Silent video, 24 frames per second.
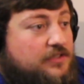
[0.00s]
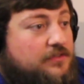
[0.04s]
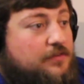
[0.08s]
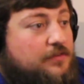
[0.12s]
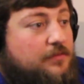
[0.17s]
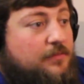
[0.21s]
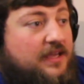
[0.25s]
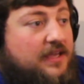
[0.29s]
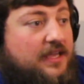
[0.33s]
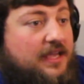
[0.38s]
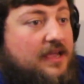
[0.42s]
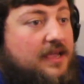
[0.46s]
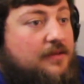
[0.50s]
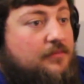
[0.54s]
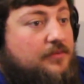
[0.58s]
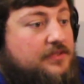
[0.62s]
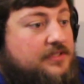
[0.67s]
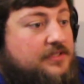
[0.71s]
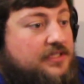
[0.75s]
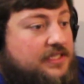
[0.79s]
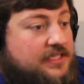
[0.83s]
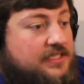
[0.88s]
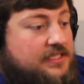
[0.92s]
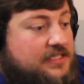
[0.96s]
you for being
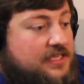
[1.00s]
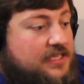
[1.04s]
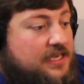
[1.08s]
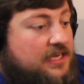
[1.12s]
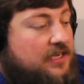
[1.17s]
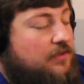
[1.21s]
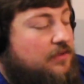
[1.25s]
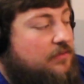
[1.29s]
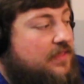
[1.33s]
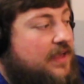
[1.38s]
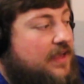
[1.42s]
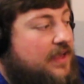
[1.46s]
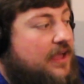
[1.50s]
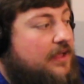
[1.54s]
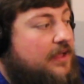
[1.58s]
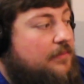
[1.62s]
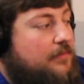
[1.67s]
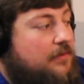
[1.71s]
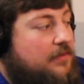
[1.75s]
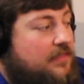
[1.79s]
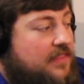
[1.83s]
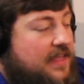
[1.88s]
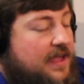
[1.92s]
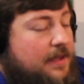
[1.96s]
able to continue
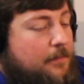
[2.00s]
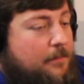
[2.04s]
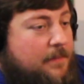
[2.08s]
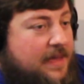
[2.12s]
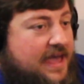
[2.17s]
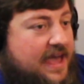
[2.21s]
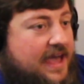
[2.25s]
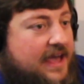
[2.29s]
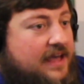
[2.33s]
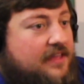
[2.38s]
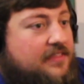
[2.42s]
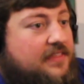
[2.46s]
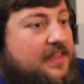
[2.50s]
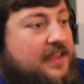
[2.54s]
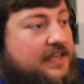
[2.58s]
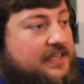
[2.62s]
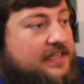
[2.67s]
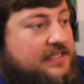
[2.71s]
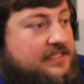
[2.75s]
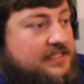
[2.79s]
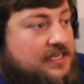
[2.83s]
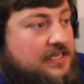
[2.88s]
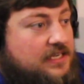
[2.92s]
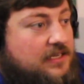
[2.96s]
that path and
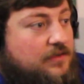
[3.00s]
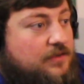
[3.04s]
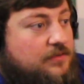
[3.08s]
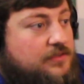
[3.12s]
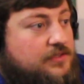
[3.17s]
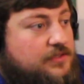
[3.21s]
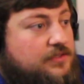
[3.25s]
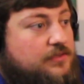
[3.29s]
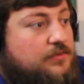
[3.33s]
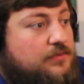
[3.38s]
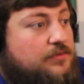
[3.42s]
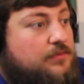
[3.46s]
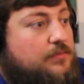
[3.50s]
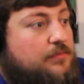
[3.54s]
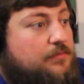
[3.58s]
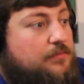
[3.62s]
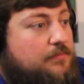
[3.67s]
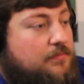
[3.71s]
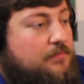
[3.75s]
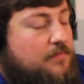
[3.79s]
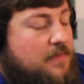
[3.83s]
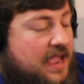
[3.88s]
continue to